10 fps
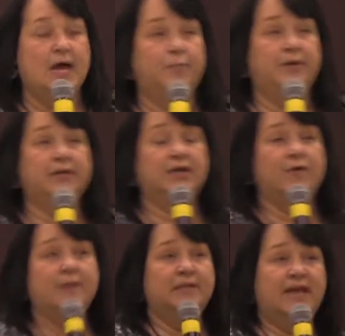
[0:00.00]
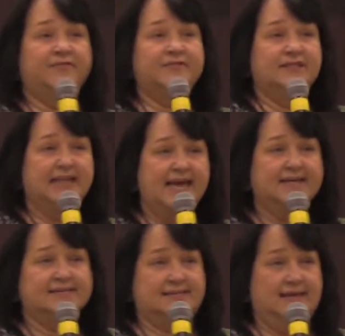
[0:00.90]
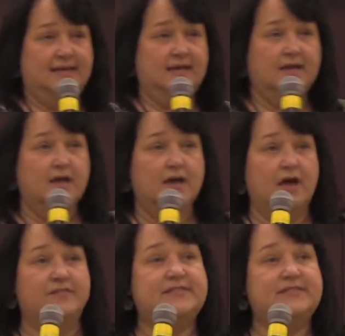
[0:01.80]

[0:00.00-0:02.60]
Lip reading: Billy Graham left a legacy of